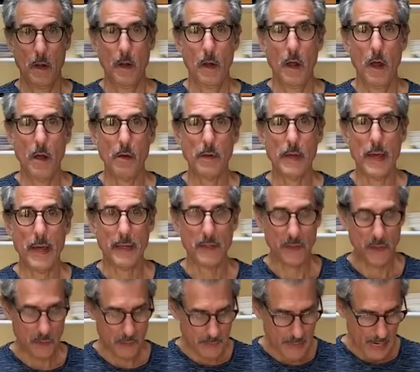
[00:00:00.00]
Okay,
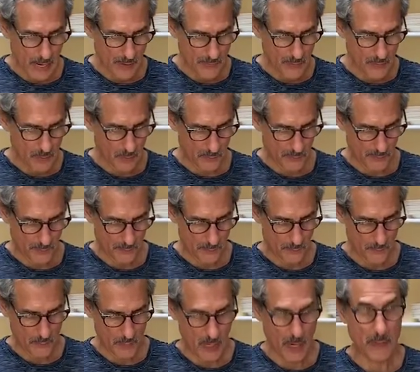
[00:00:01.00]
so now that you've
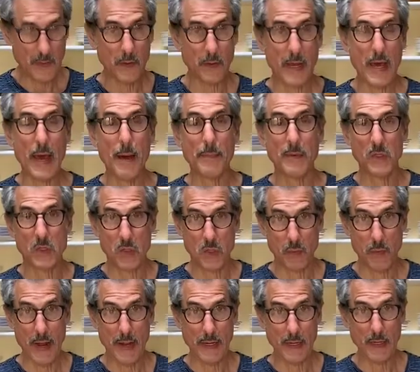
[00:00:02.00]
gotten your cabbage
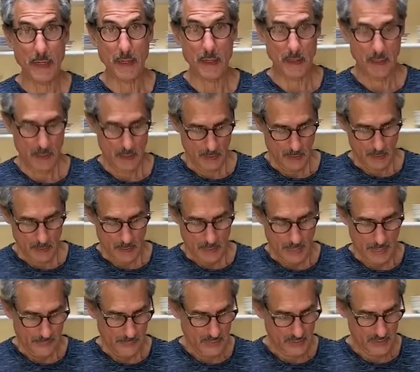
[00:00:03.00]
shredded,
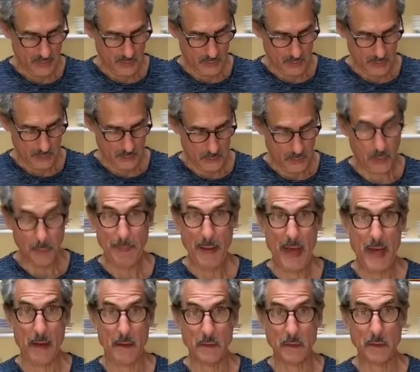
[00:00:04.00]
and this is 2
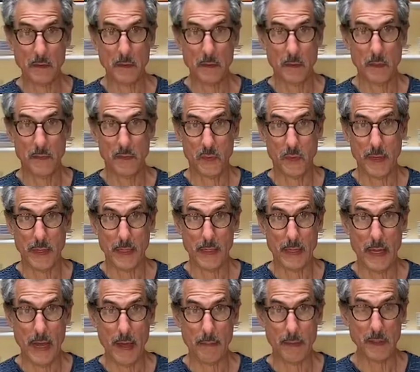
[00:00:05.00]
pounds of shredded
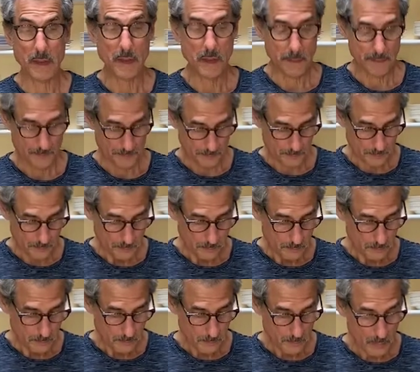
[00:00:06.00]
cabbage.
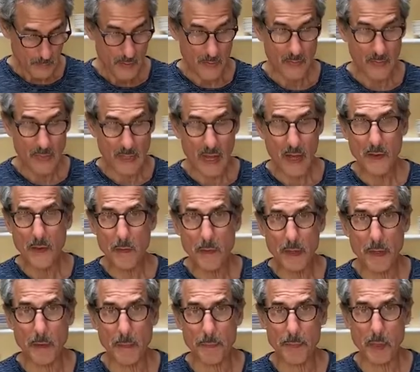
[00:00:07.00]
Now you
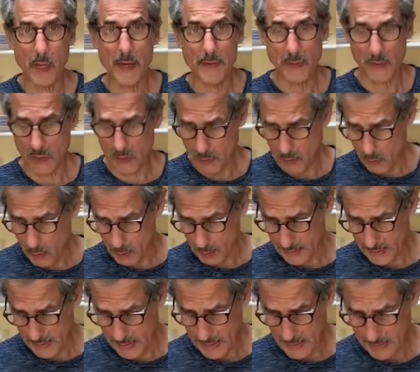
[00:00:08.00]
apply the salt,
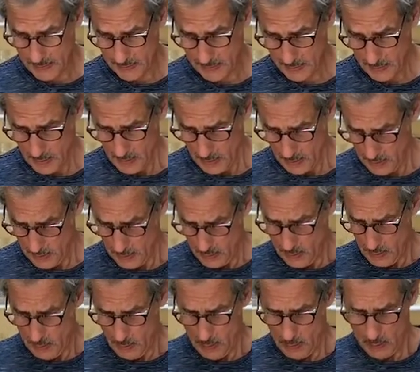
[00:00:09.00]
and
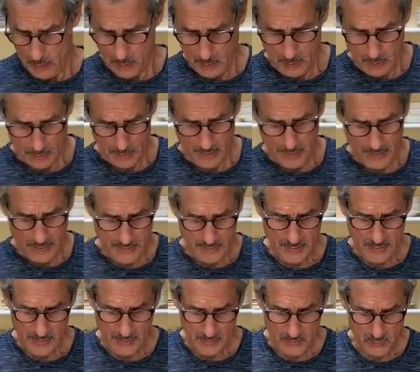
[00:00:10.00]
like I
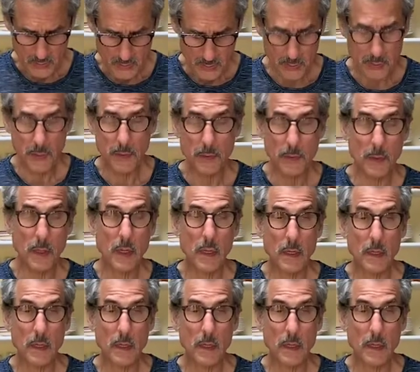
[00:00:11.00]
said, it's 2